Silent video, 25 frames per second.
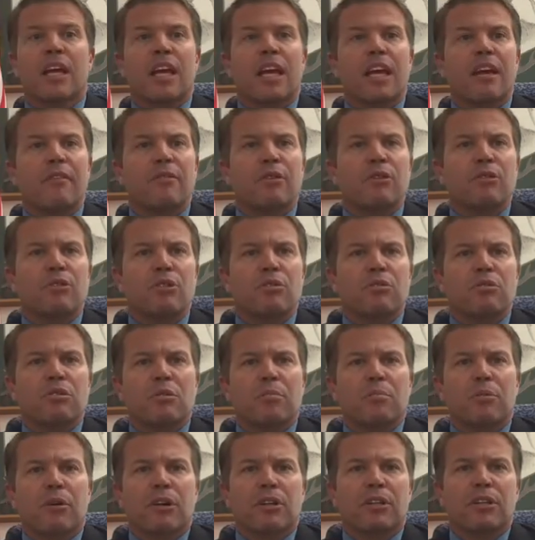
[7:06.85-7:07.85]
If you choose to
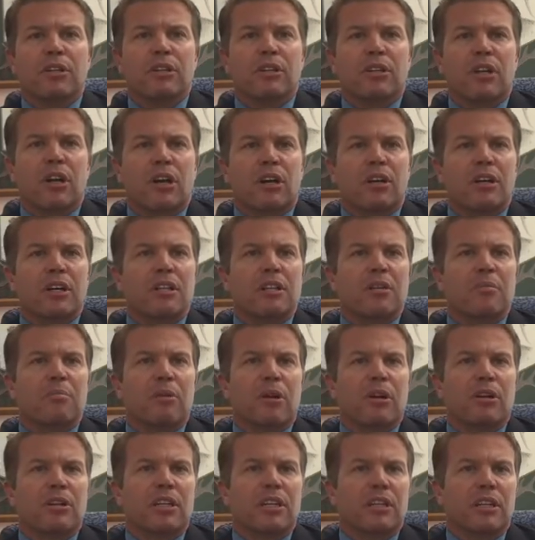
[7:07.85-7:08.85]
park your car in the
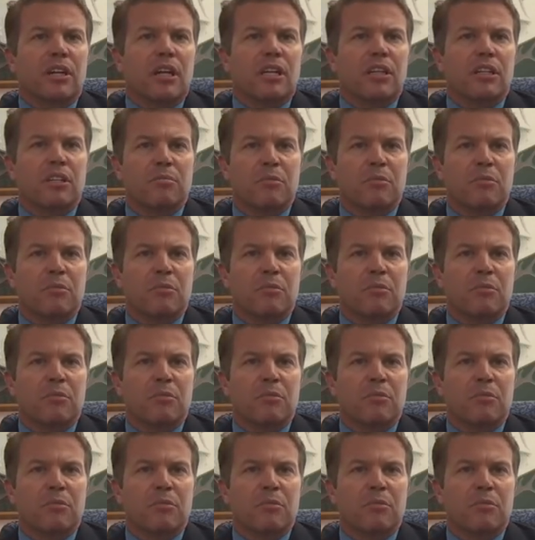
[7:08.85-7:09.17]
parking lot,